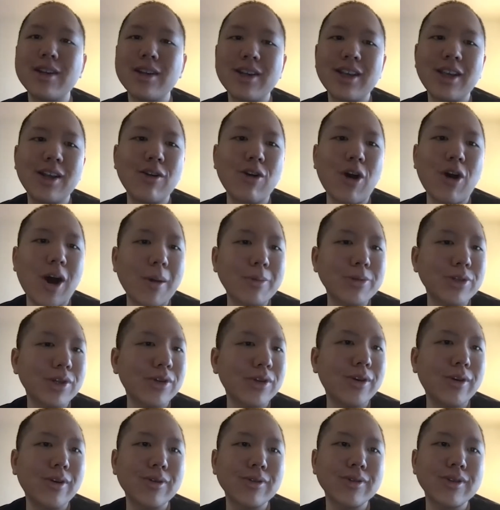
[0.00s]
you know
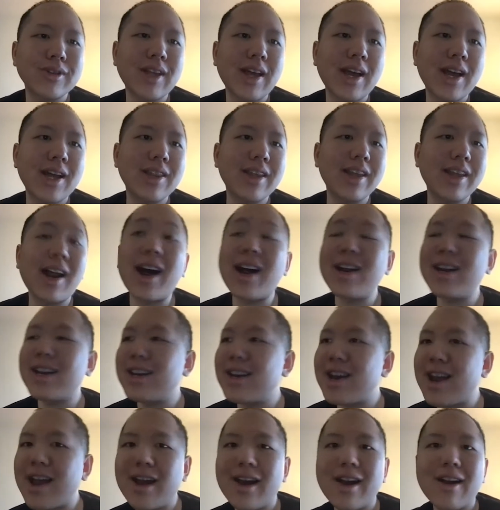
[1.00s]
obstacles that that I
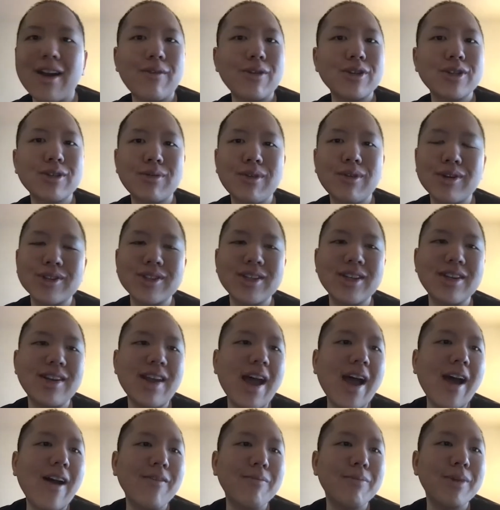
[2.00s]
didn't have or someone else didn't
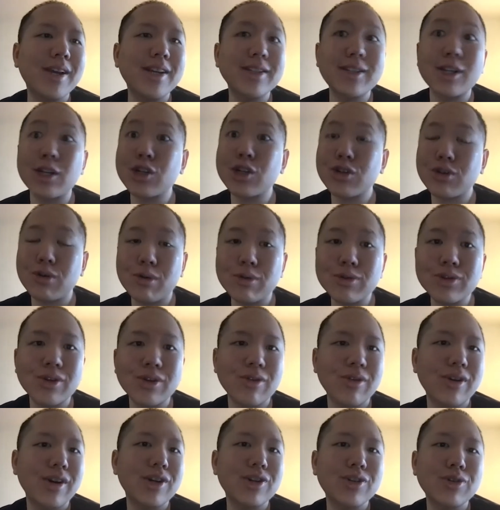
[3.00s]
have because it shows
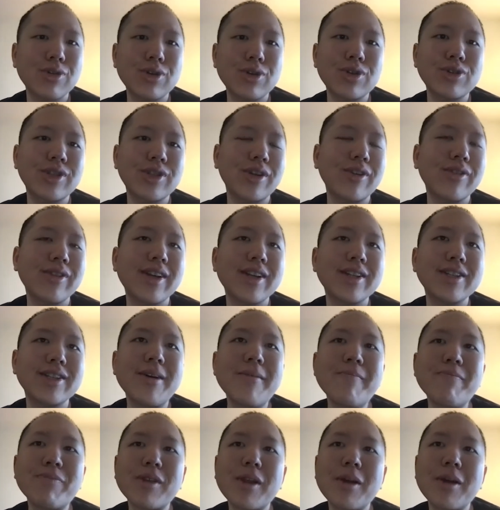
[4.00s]
grit, it shows resilience.
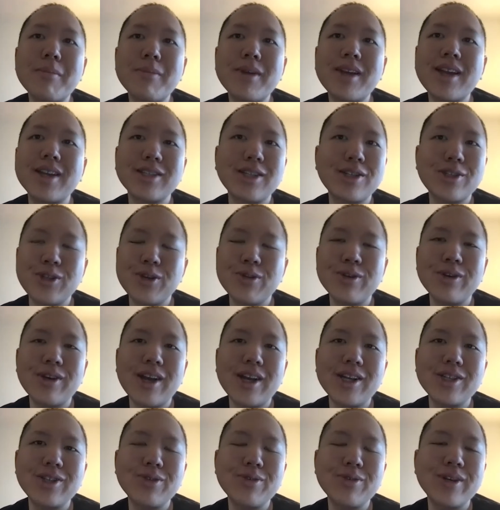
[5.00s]
Because as you
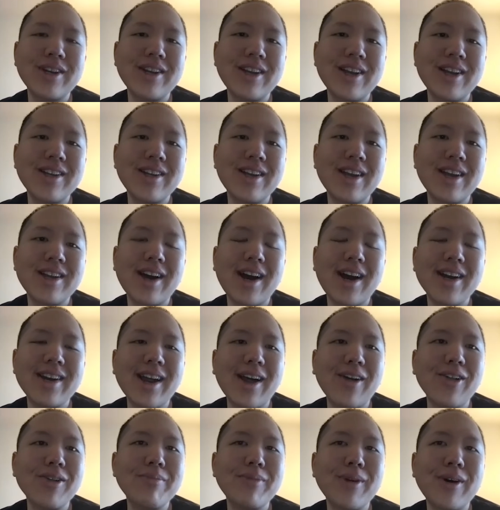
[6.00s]
as you and, and I and
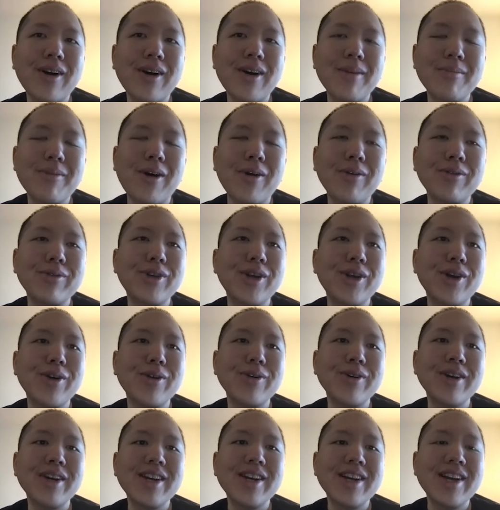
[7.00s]
Alan but um all
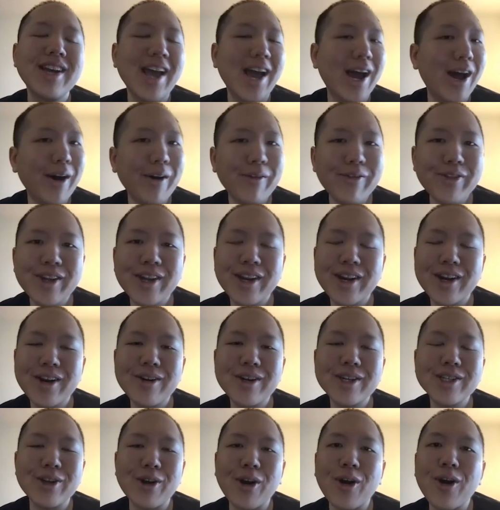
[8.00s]
know,
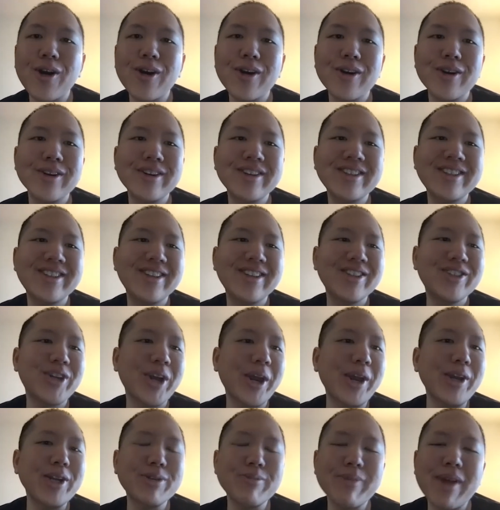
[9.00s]
healthcare is hard.
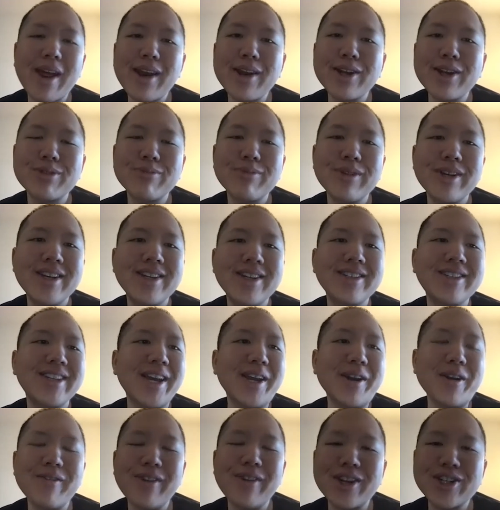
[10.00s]
Change management,
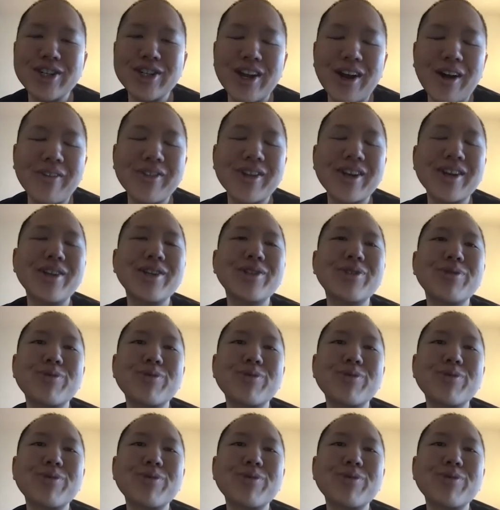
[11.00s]
innovation, healthcare is